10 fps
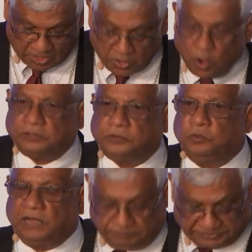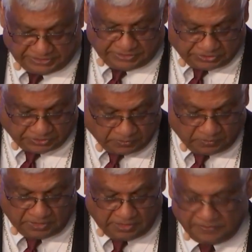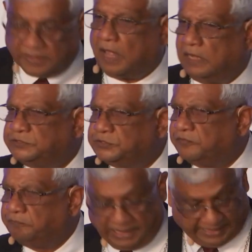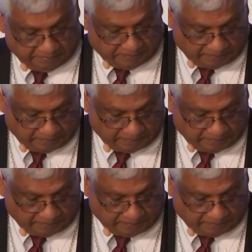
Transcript: not to lapse into the culture of blame,